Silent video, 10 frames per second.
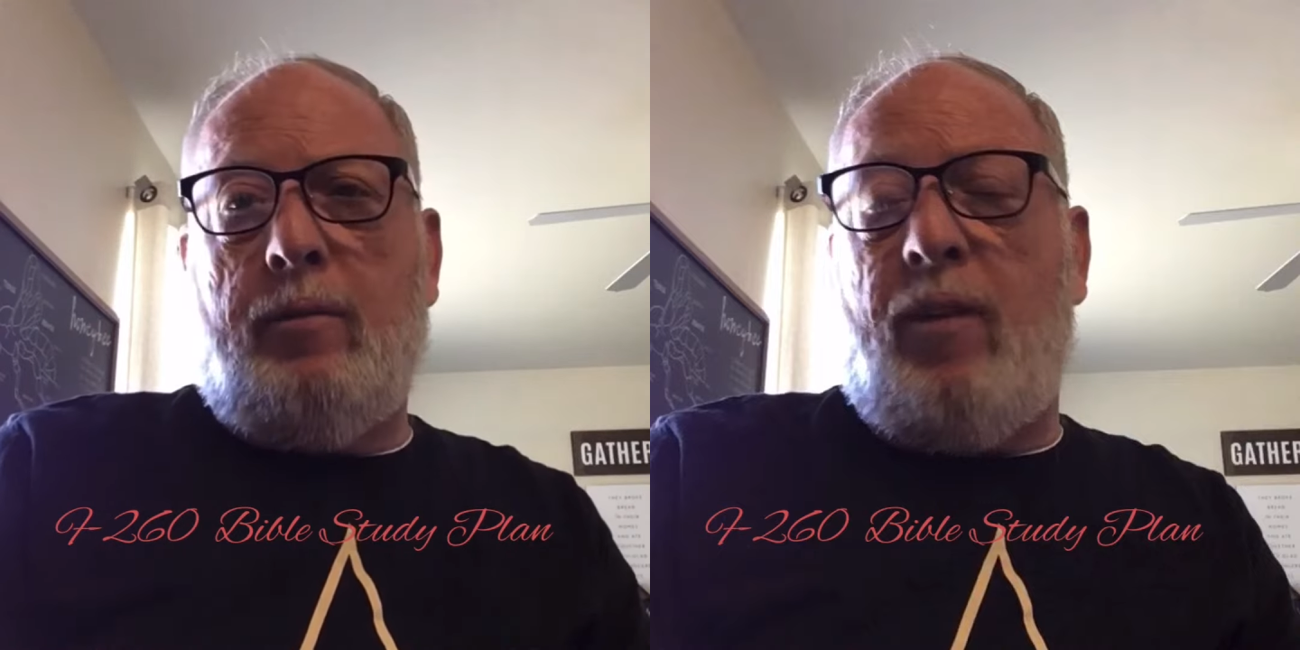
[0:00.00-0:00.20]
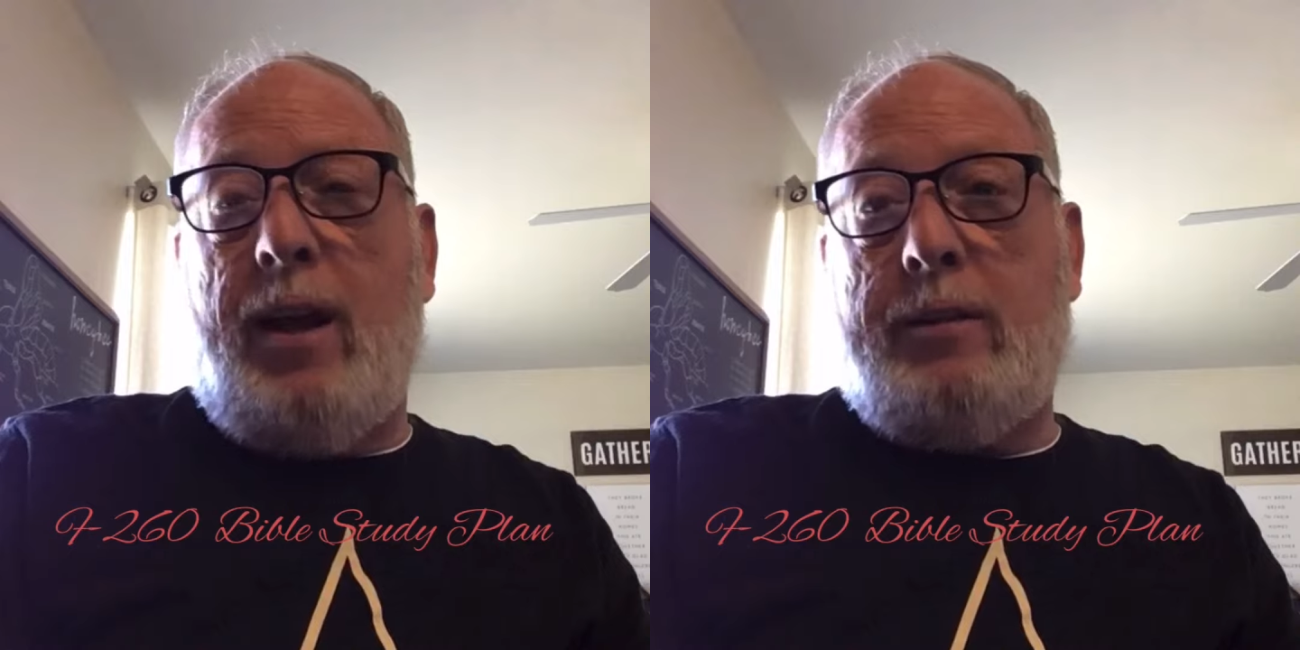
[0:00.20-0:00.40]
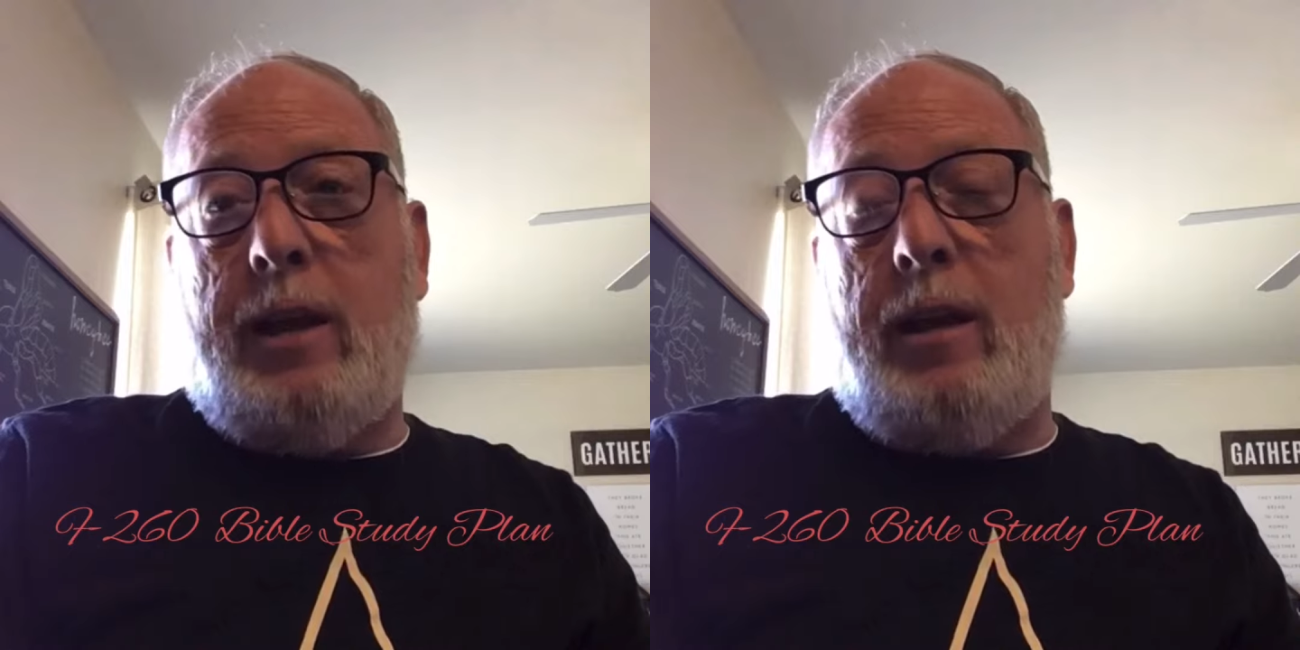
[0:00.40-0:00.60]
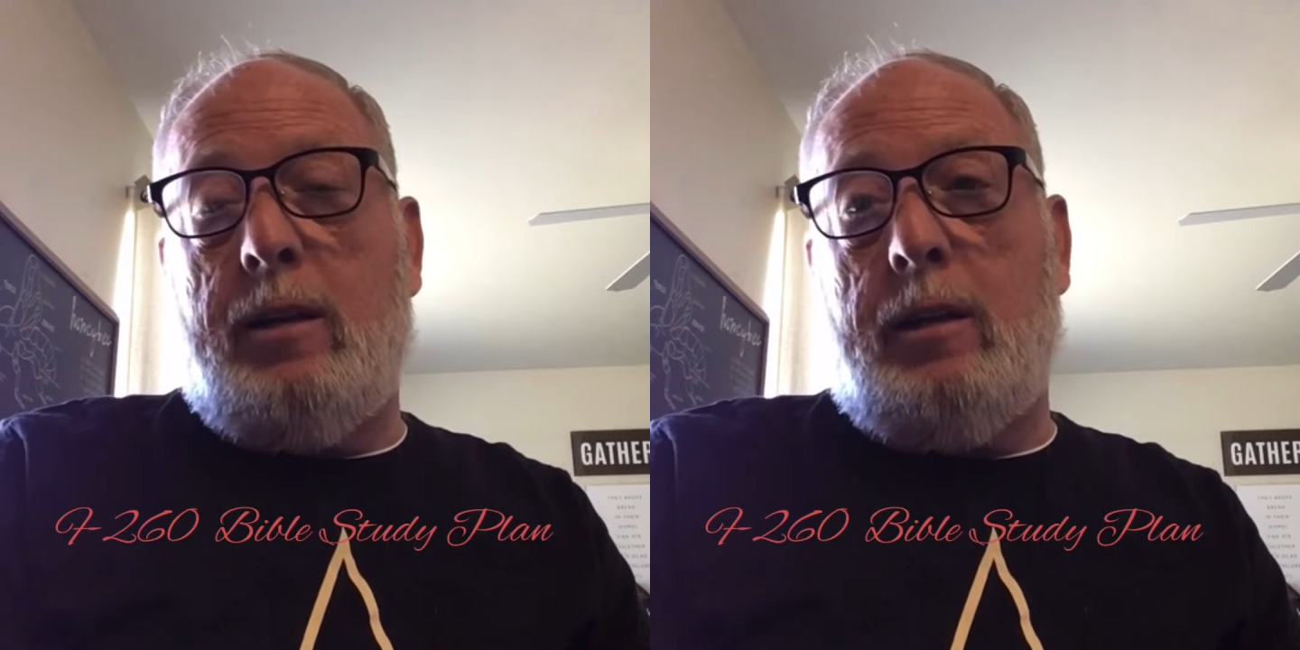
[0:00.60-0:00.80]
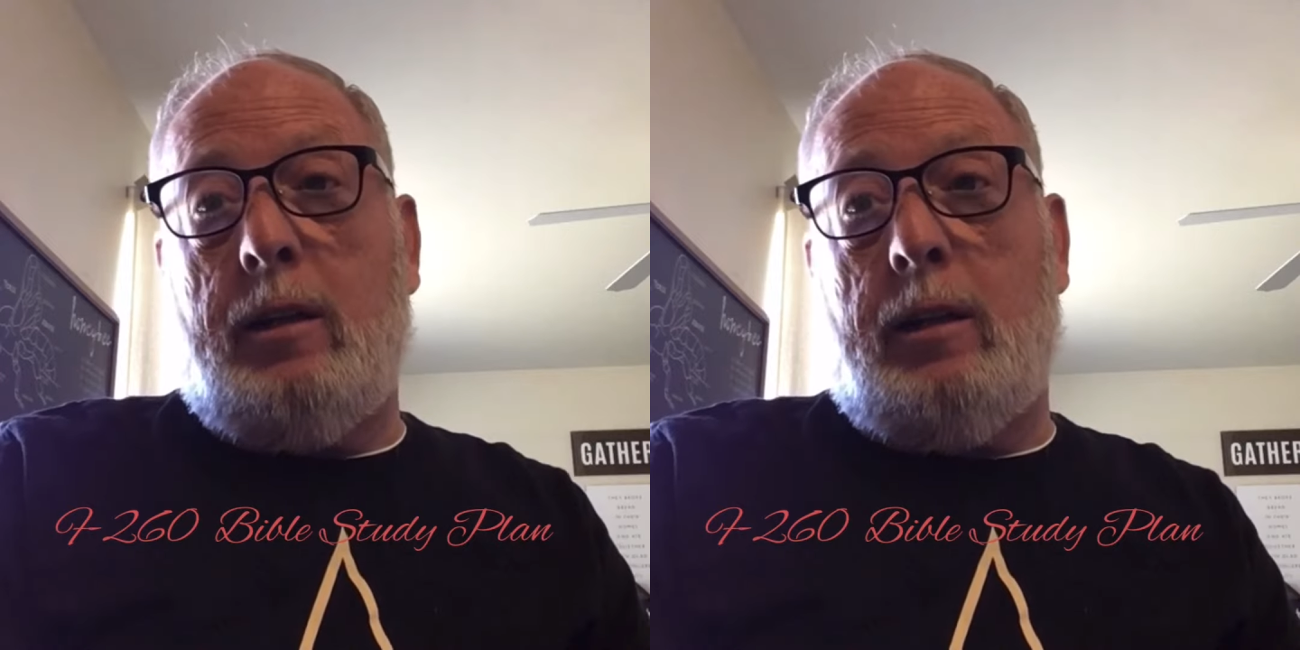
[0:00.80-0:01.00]
finds that
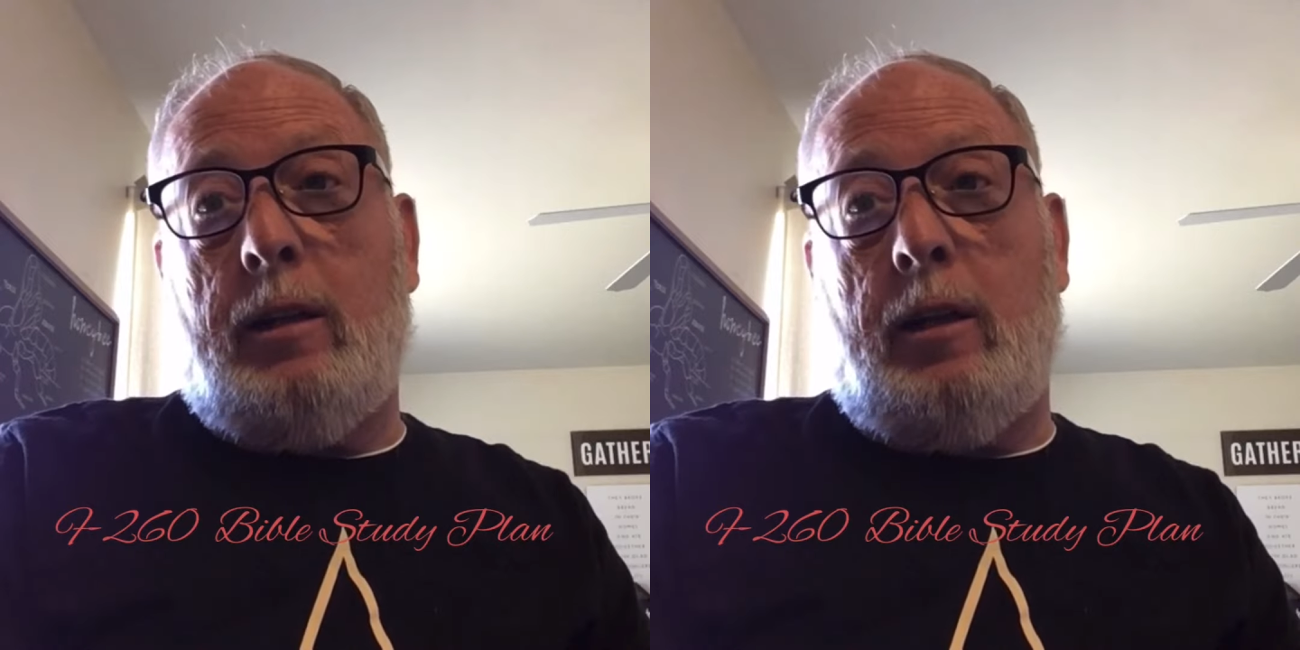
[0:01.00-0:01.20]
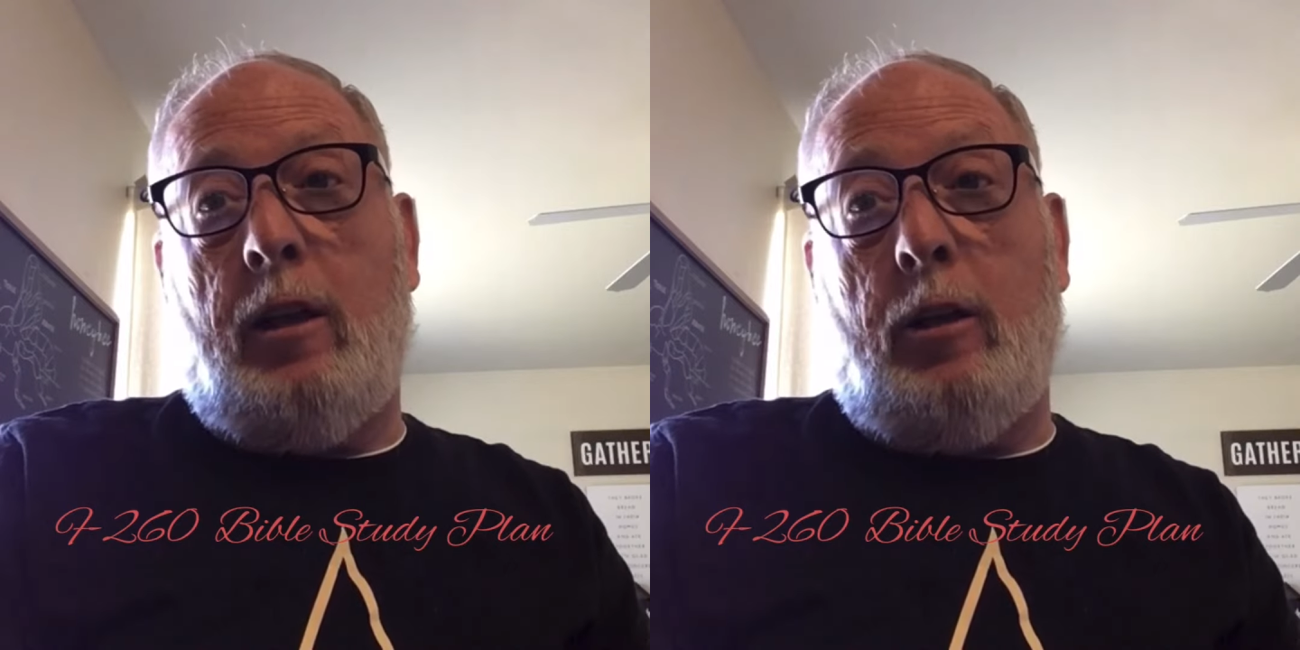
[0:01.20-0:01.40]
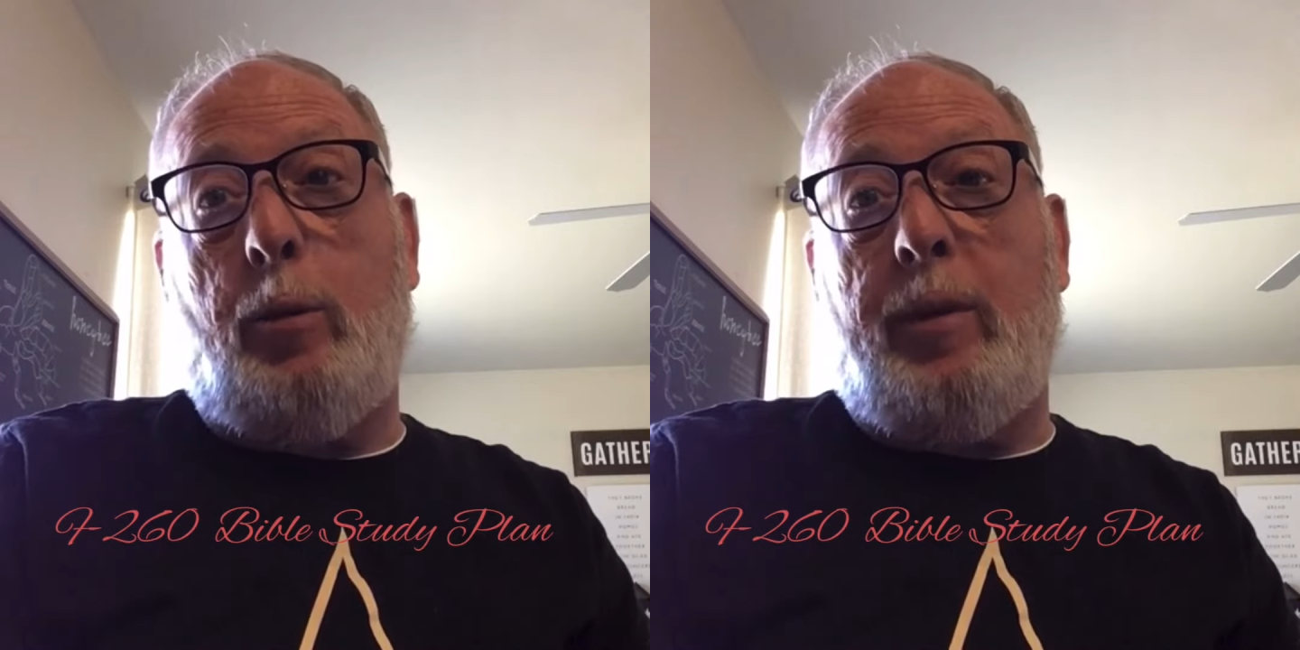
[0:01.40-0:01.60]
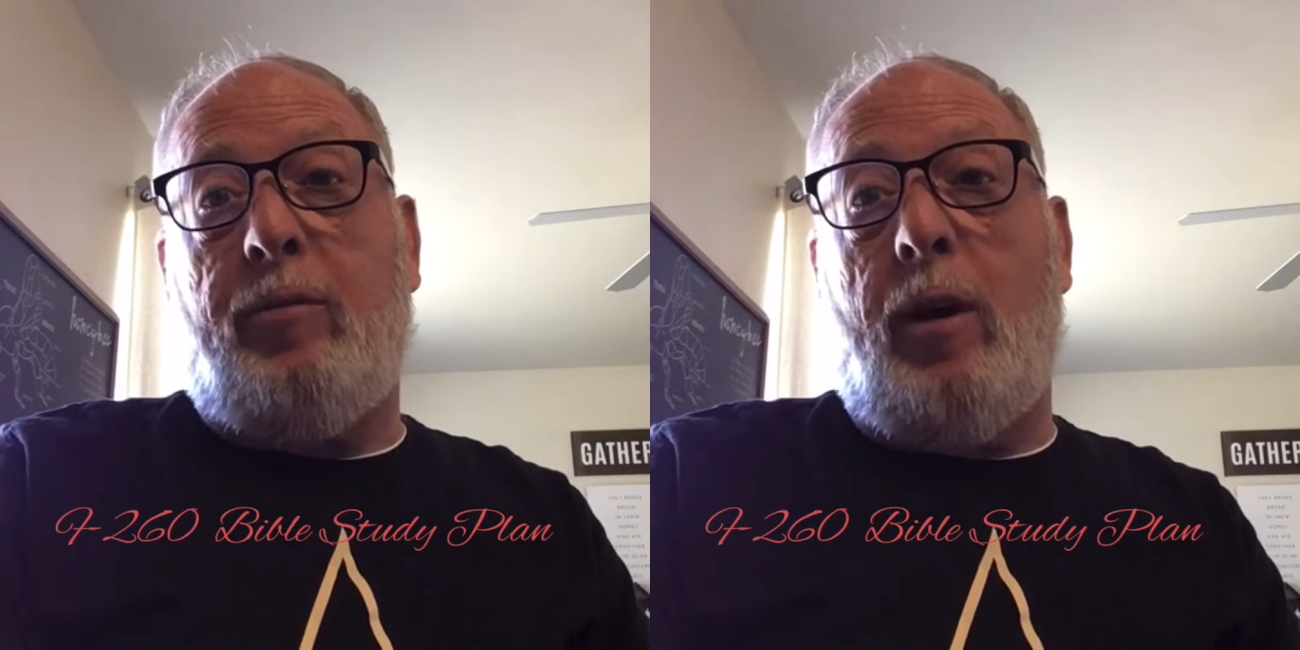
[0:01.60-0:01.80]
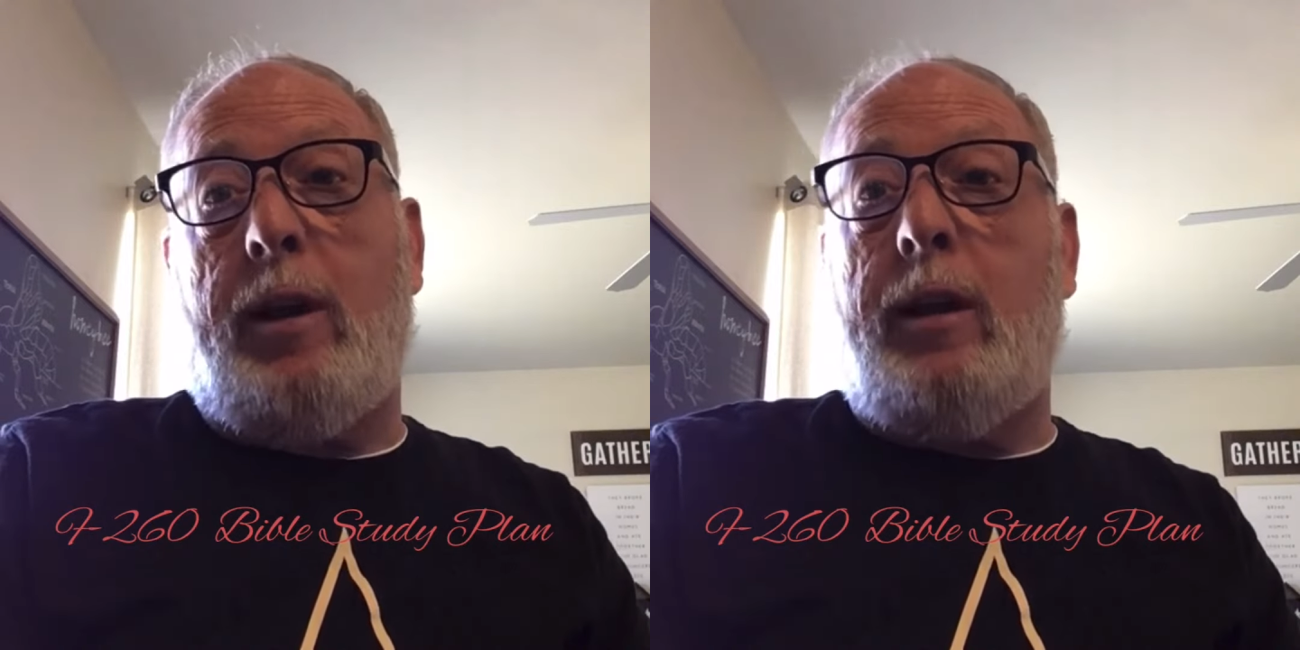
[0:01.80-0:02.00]
a little bit
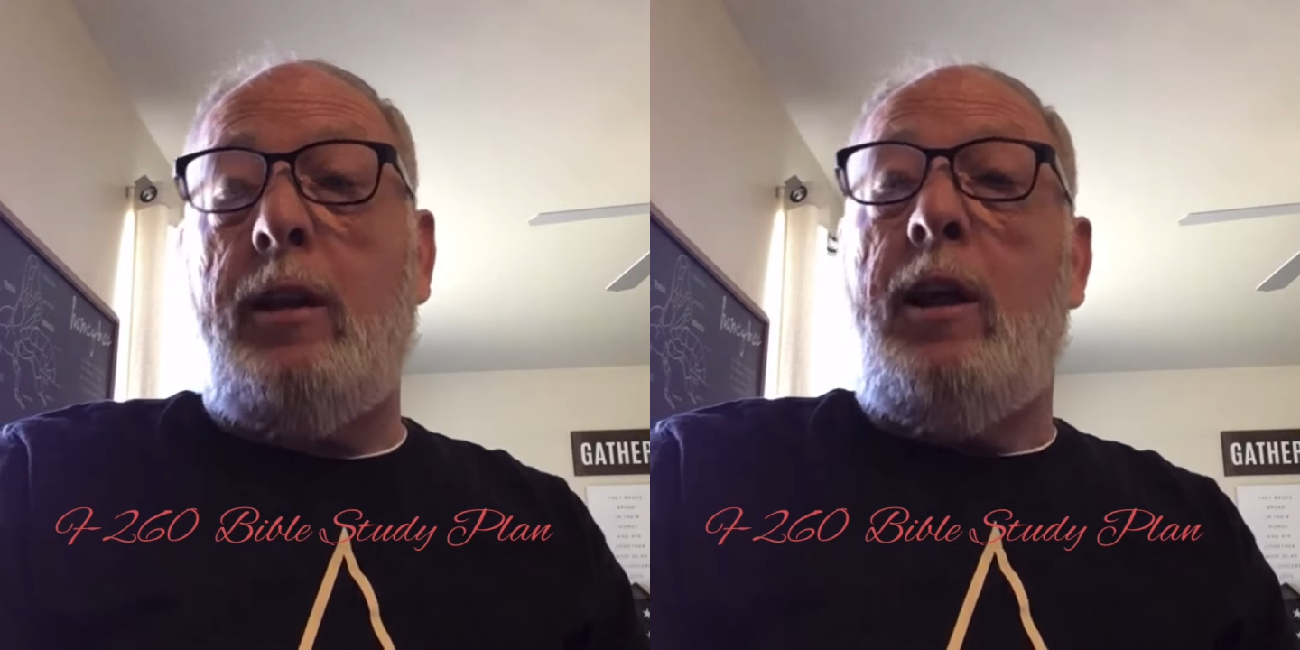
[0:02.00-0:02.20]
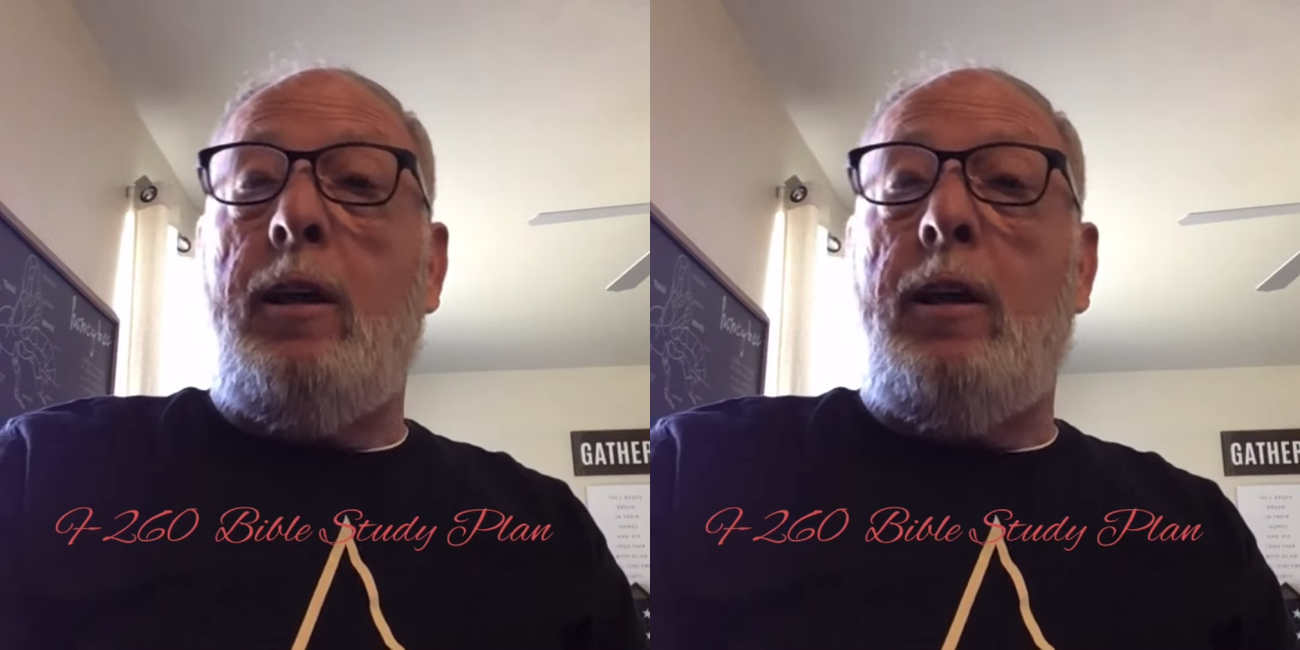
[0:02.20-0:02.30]
funny, and